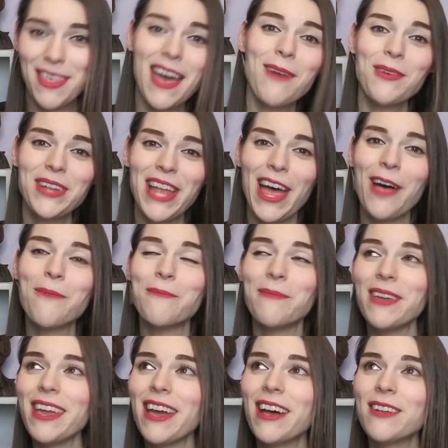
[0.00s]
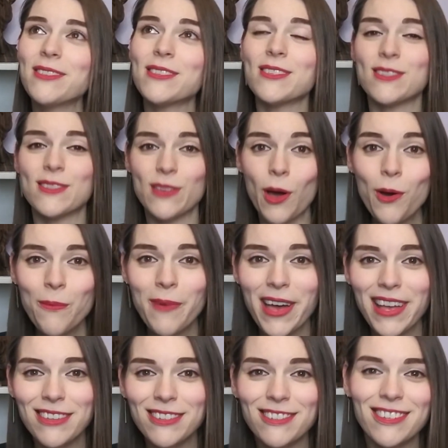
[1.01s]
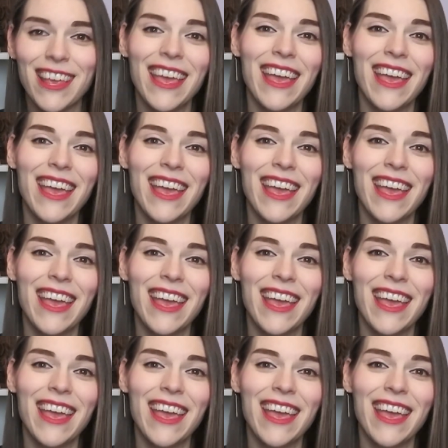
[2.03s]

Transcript: That would help me out so much.